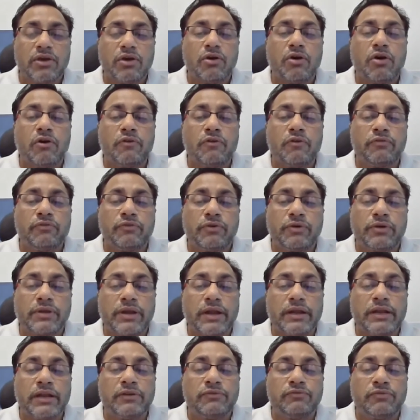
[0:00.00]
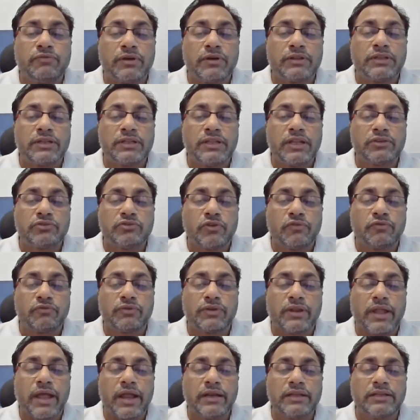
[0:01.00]
of credit worthiness of
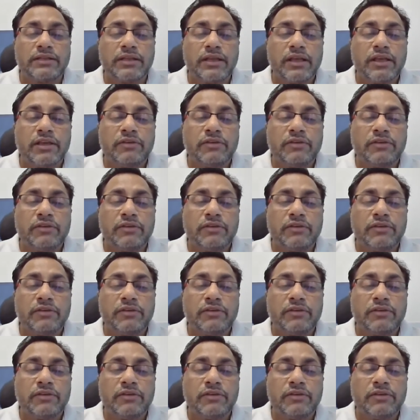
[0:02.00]
clients